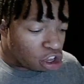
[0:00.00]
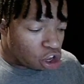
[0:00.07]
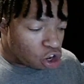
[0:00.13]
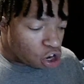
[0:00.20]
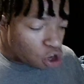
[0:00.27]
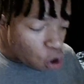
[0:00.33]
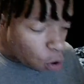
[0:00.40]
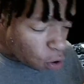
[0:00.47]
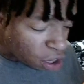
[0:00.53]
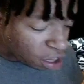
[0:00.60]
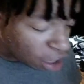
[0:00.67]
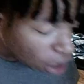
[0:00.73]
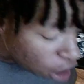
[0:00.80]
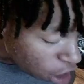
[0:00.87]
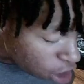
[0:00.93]
No one
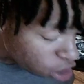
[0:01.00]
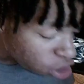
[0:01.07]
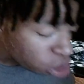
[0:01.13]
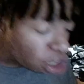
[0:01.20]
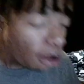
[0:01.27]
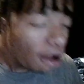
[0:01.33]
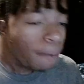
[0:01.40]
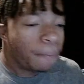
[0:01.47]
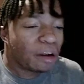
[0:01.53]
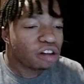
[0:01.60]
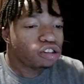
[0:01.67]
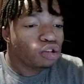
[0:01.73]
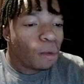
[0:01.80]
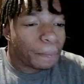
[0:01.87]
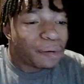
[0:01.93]
cares about
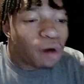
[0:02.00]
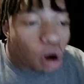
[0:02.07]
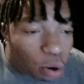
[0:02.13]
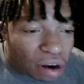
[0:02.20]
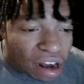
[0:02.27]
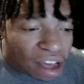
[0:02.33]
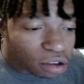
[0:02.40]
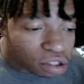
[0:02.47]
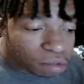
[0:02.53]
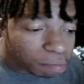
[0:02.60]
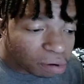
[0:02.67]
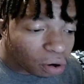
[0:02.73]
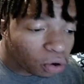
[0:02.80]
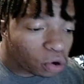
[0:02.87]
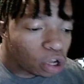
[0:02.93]
your pronouns,
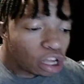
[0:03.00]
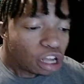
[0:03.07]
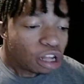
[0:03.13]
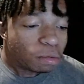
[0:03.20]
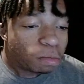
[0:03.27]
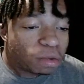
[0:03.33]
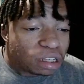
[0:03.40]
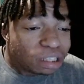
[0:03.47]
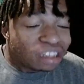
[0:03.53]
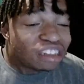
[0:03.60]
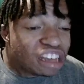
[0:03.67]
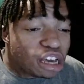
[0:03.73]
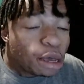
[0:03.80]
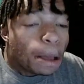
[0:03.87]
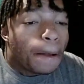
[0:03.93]
bro. We
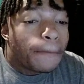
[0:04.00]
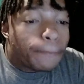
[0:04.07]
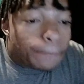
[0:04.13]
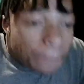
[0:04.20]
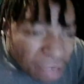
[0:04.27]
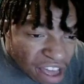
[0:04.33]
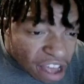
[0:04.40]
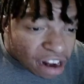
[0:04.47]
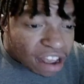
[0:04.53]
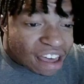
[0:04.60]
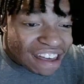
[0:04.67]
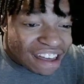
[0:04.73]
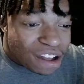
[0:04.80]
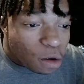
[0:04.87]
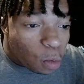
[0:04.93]
see men
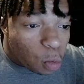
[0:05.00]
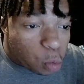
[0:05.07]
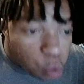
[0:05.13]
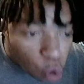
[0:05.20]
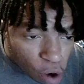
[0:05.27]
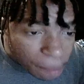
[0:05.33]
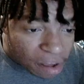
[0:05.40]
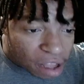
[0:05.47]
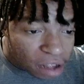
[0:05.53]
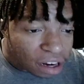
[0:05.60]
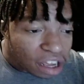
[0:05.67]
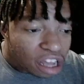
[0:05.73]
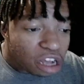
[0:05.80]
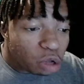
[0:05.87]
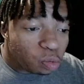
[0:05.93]
and women.
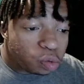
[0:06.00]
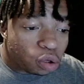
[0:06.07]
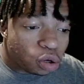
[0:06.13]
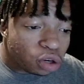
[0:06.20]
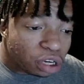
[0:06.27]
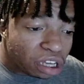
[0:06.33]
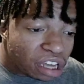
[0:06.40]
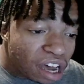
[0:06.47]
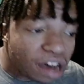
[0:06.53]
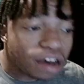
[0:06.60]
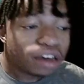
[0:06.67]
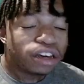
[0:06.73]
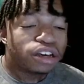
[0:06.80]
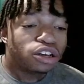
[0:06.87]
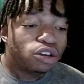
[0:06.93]
If you're a guy,
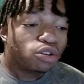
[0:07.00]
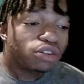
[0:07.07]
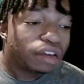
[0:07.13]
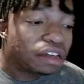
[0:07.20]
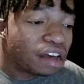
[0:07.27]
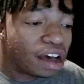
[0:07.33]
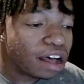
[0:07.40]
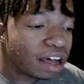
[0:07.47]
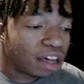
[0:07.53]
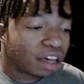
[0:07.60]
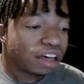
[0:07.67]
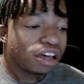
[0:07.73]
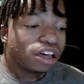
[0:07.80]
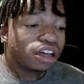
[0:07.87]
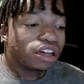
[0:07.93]
you're a guy.
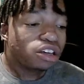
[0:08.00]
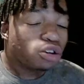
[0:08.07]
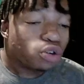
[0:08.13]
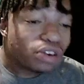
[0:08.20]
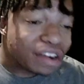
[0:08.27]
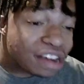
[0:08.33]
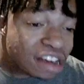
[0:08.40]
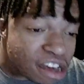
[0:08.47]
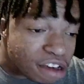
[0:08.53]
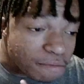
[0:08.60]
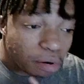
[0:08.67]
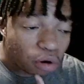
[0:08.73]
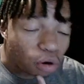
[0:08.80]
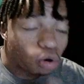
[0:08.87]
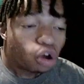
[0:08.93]
You're a he,
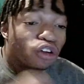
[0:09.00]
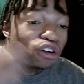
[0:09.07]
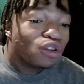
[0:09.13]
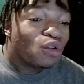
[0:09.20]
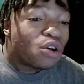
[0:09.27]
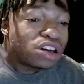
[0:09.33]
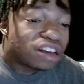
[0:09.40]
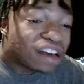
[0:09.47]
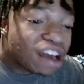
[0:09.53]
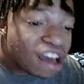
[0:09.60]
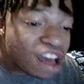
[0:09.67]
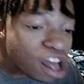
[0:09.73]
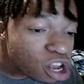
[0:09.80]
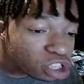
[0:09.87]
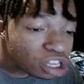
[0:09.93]
bro. No one
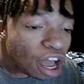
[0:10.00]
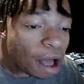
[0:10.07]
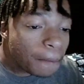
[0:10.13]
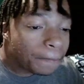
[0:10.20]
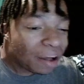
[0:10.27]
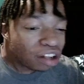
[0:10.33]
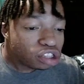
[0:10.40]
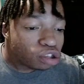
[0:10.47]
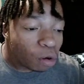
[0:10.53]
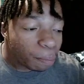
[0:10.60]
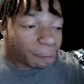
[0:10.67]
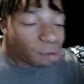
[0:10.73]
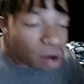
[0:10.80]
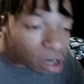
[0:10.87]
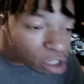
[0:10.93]
cares about your
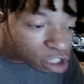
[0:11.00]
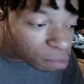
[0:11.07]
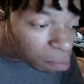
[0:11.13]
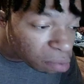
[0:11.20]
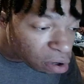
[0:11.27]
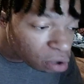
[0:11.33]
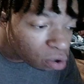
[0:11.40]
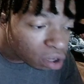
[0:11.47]
pronouns, bro.